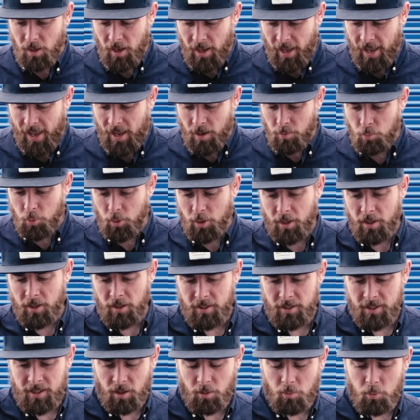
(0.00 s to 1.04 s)
And what I,
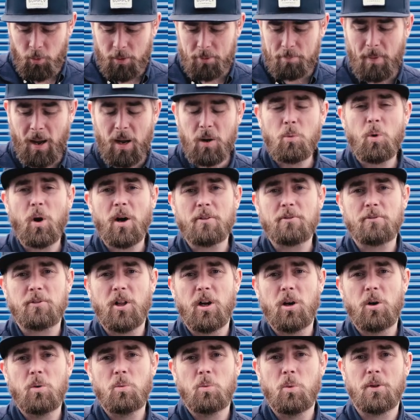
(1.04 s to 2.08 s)
you know, with my workflow,